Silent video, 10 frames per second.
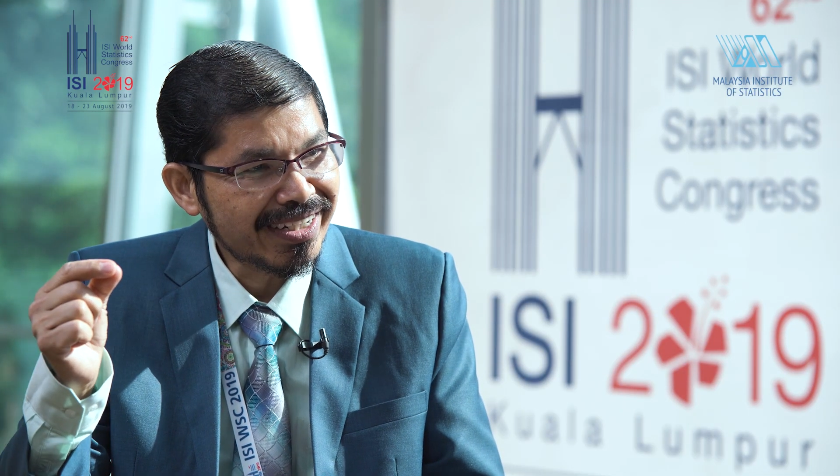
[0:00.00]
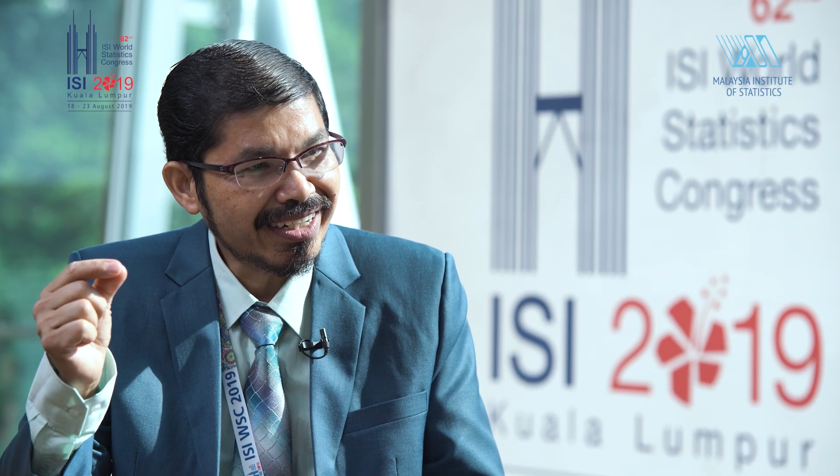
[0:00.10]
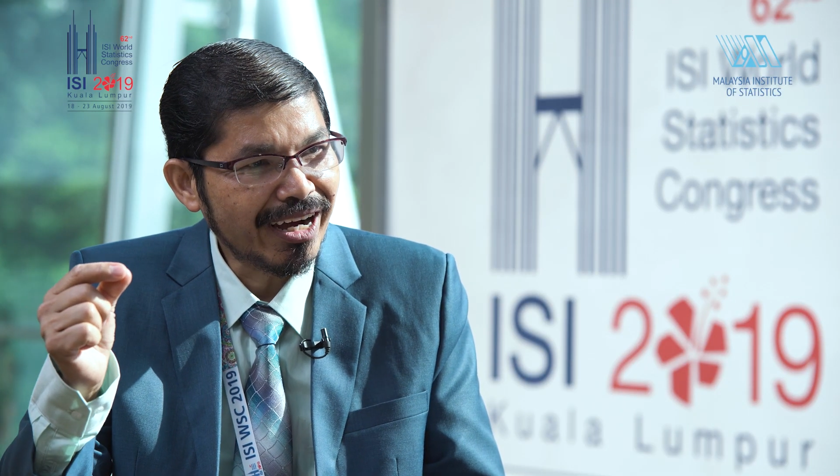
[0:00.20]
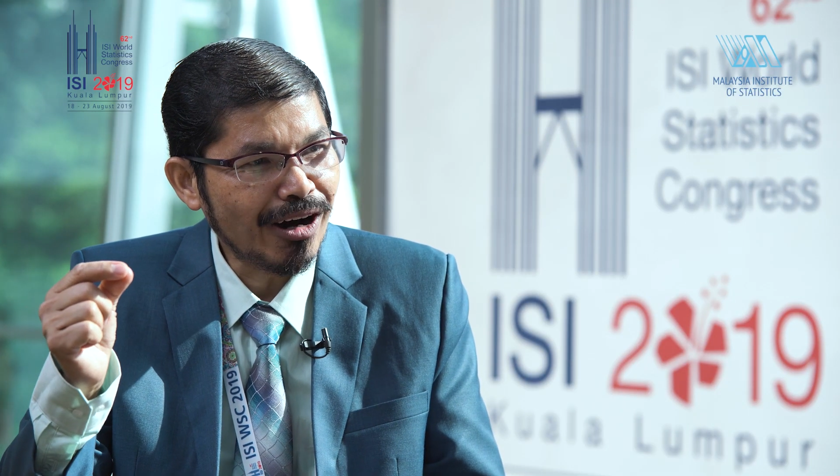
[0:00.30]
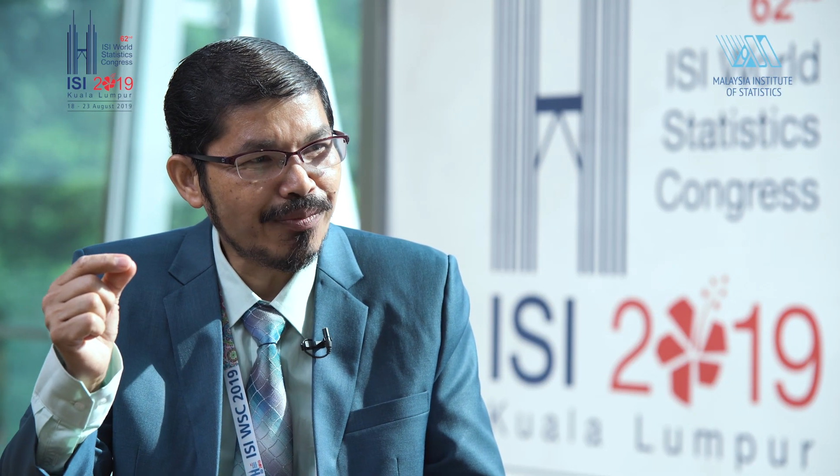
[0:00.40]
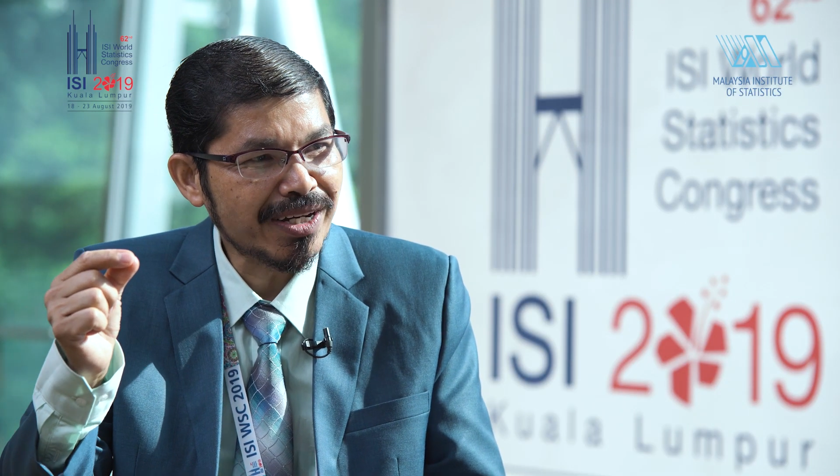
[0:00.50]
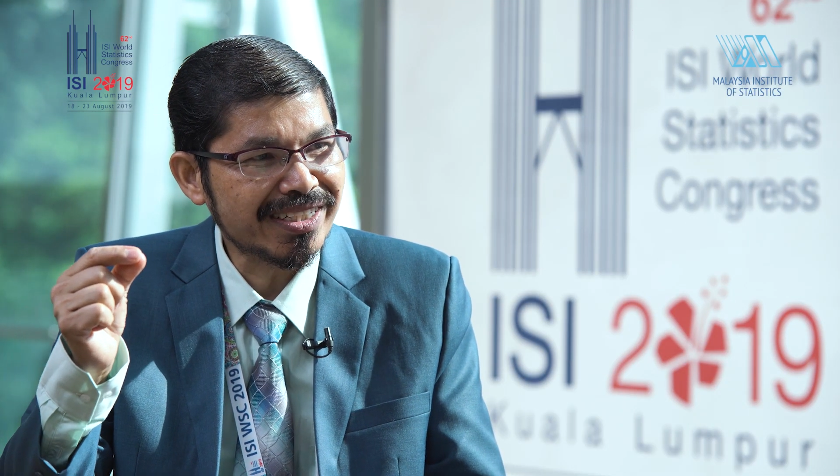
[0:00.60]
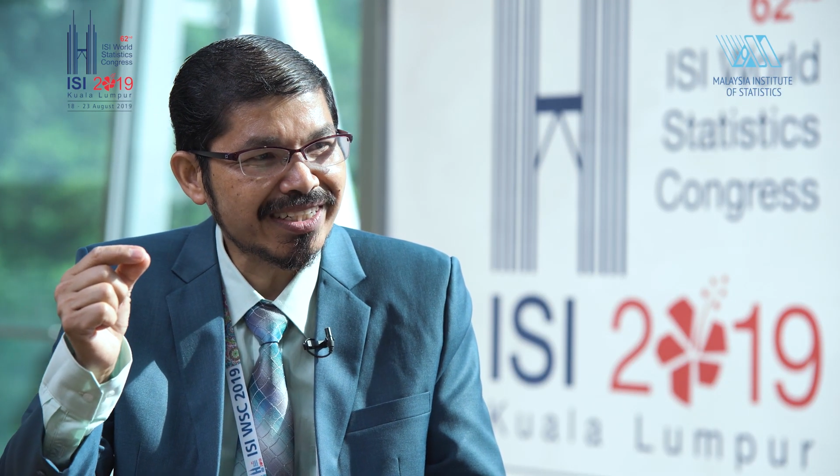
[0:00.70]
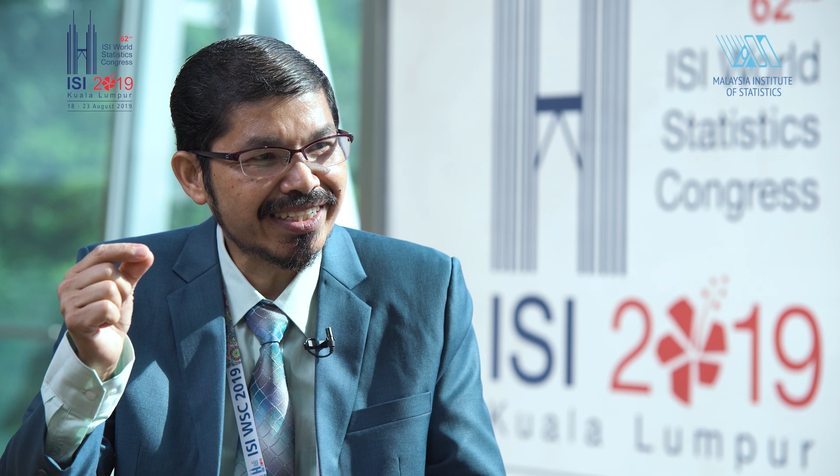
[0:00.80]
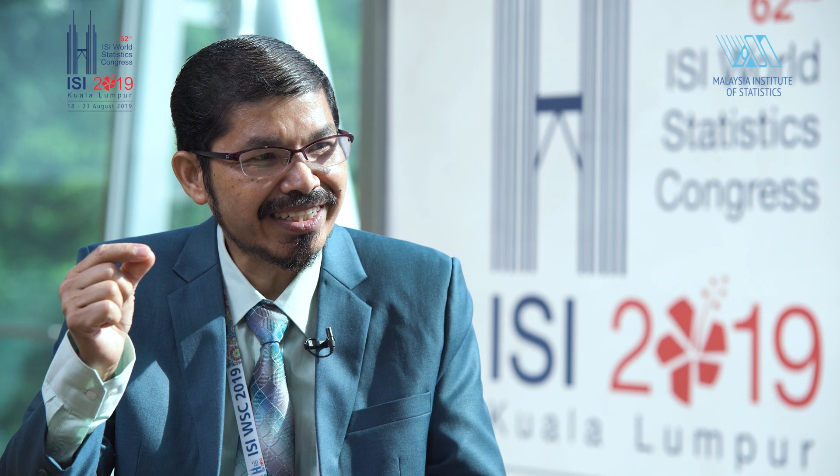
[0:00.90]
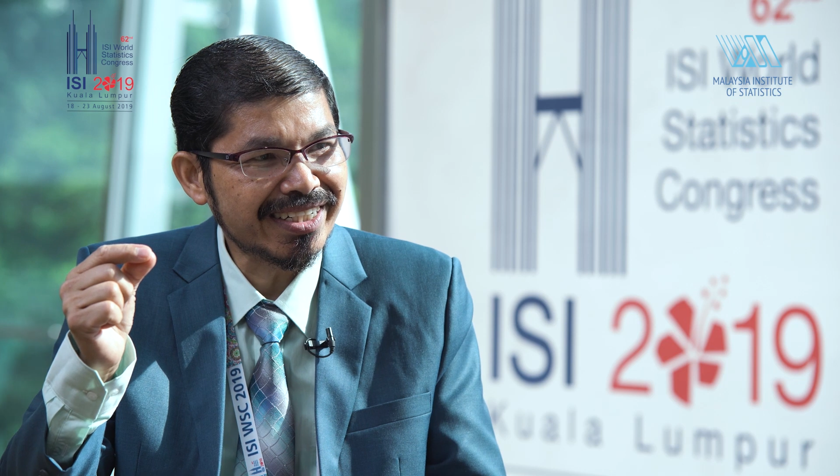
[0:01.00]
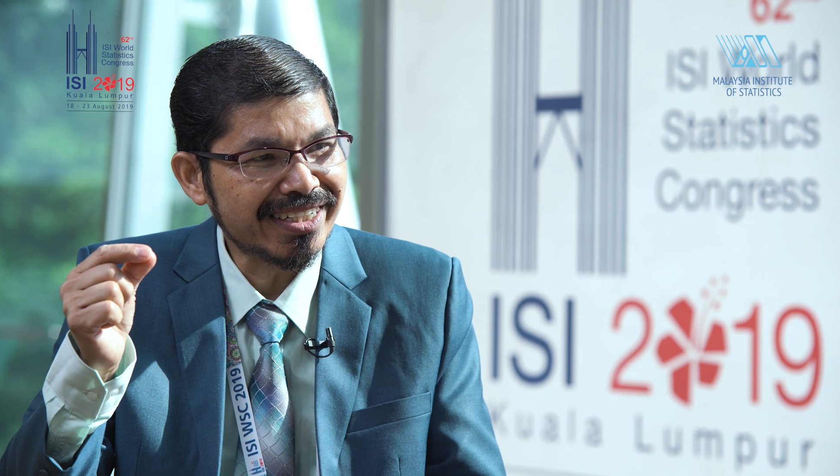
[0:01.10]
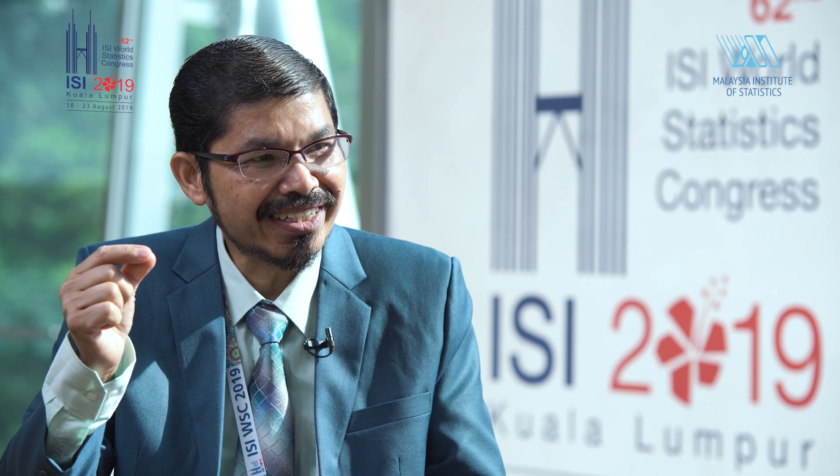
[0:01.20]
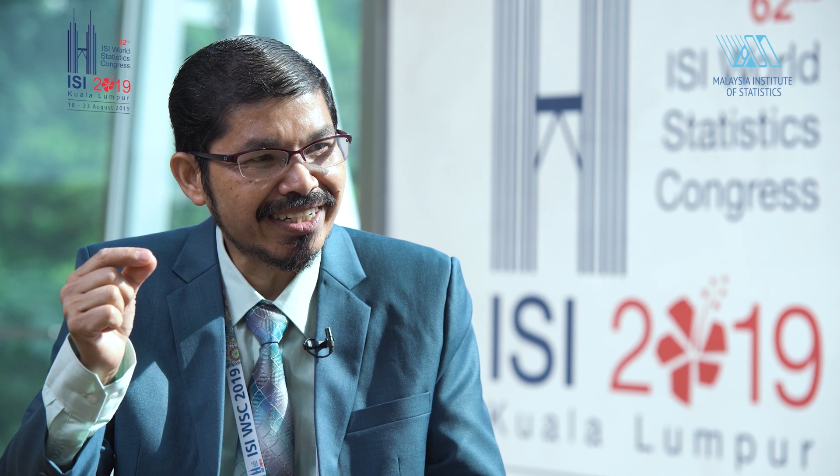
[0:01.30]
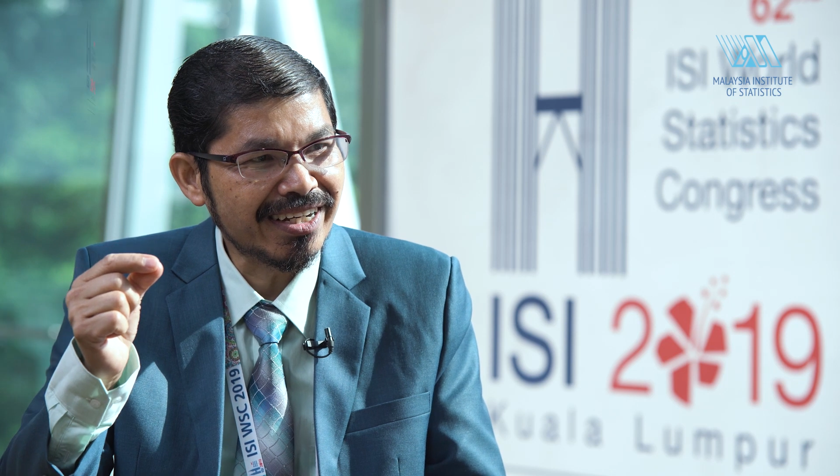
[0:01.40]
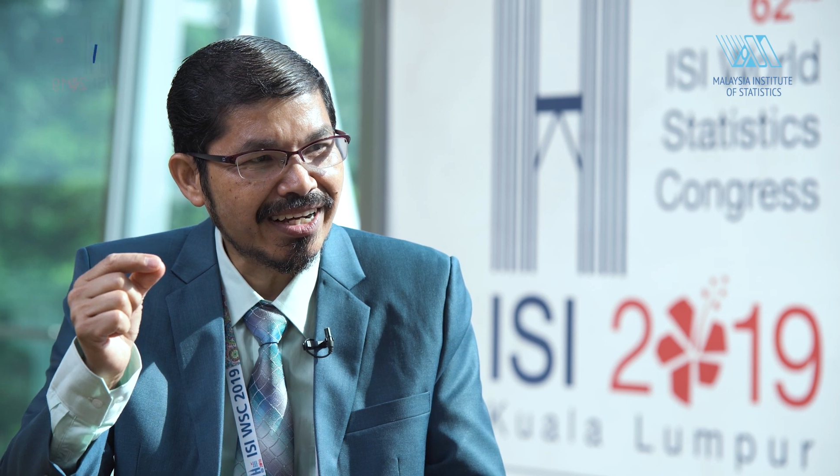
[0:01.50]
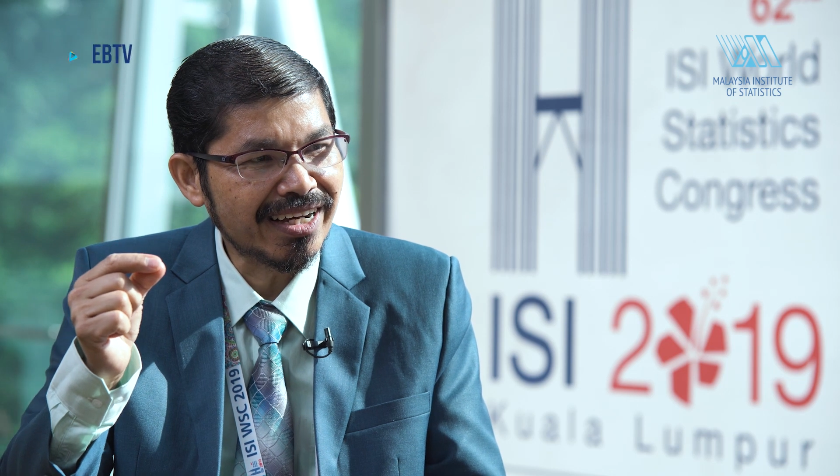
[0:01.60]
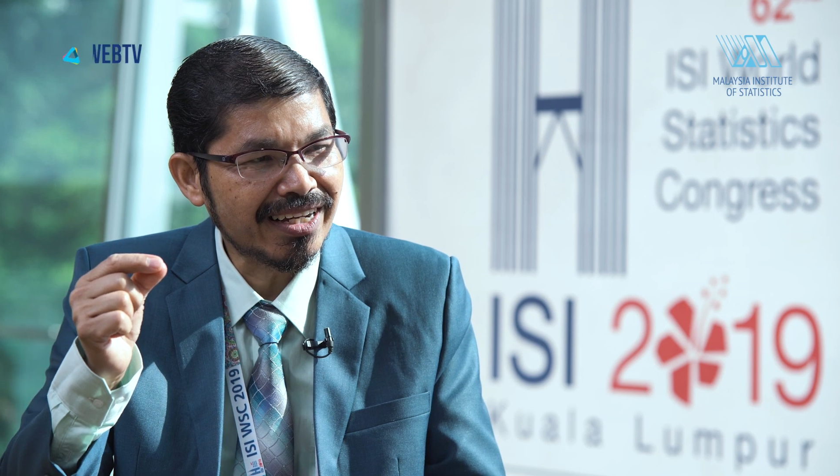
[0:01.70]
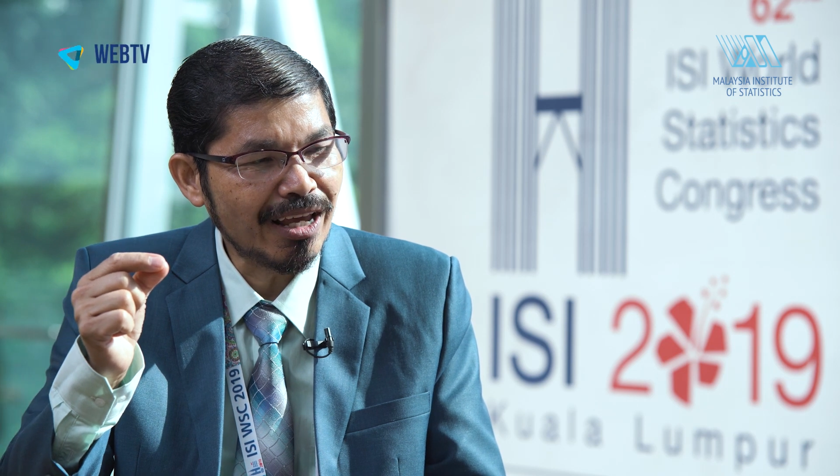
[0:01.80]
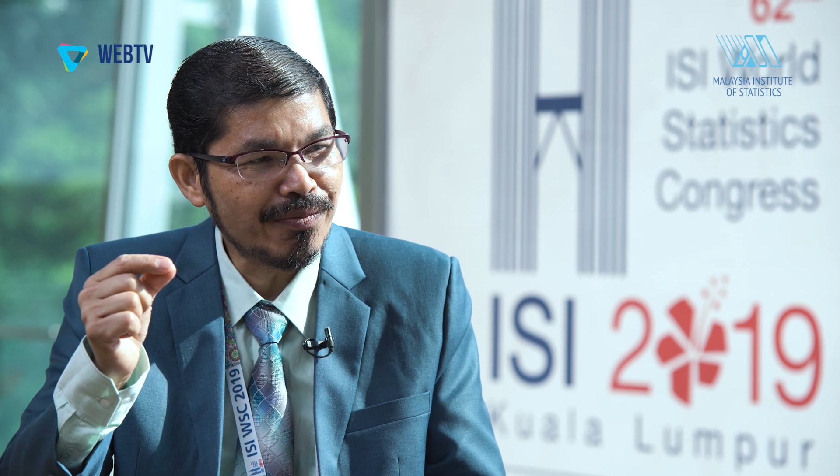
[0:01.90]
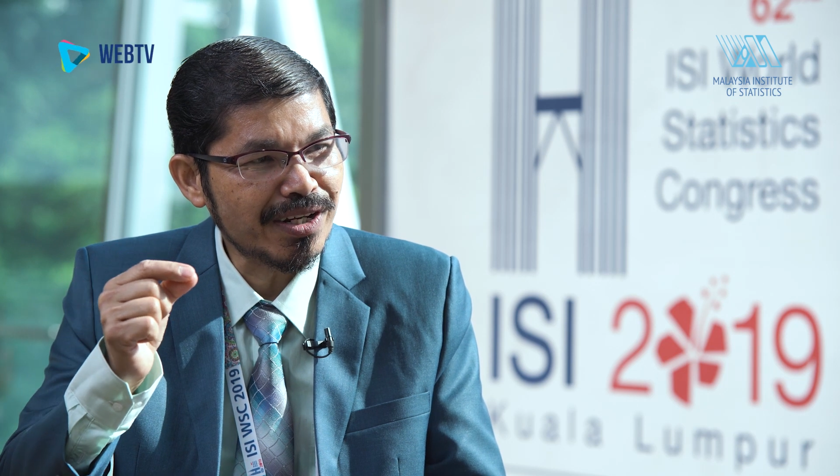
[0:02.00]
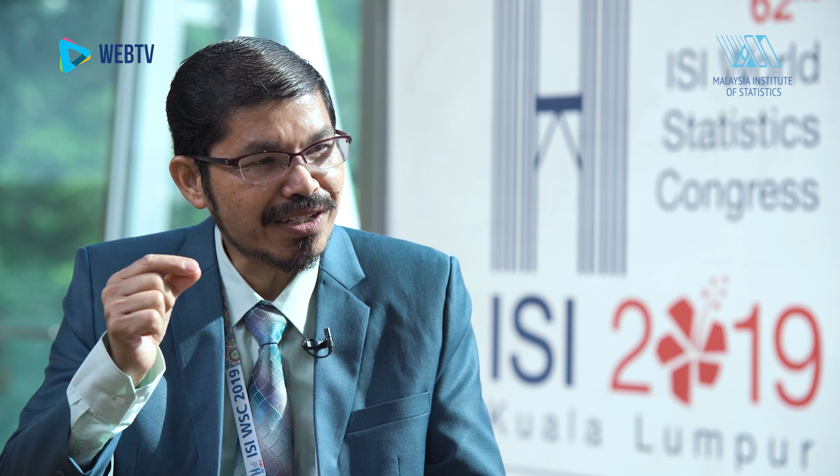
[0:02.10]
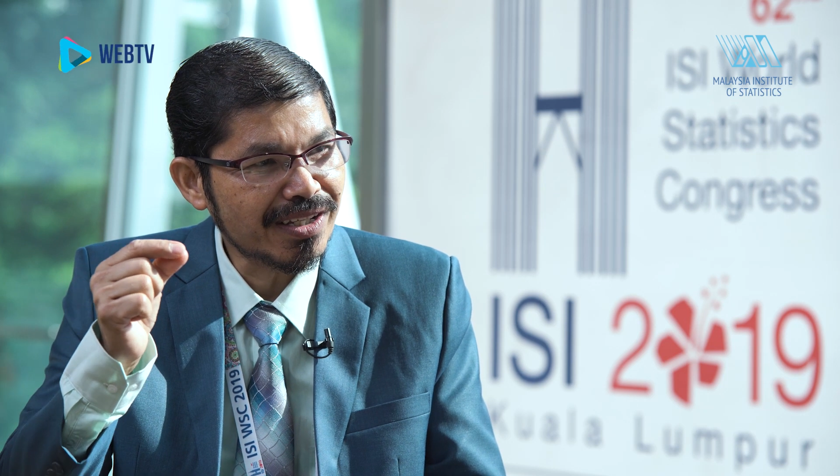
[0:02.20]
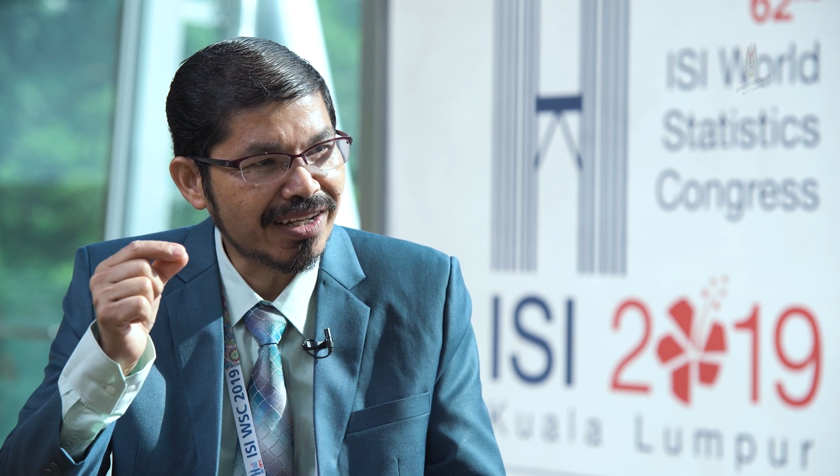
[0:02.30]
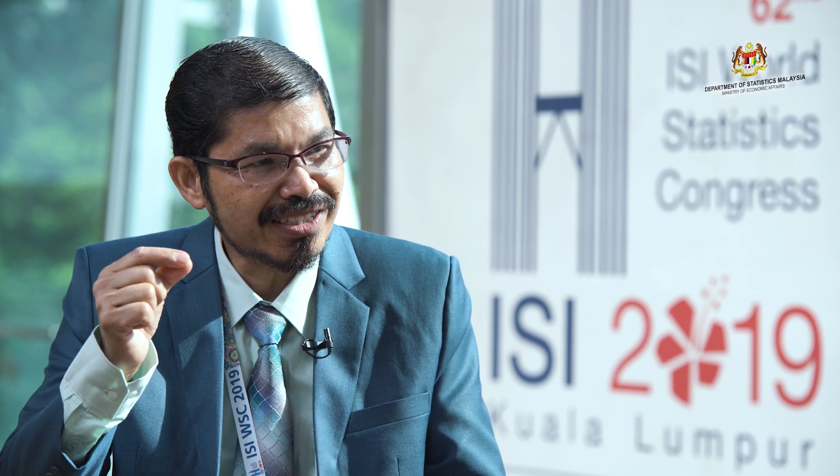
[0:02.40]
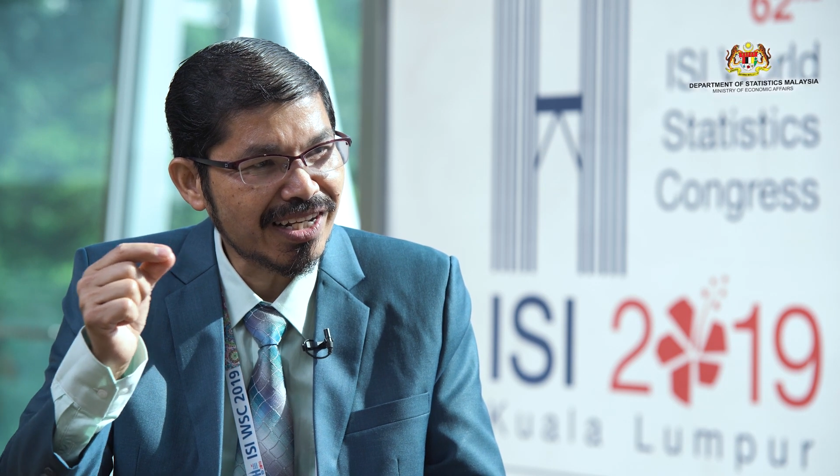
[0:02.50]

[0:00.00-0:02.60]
uh, how much the, the their average uh,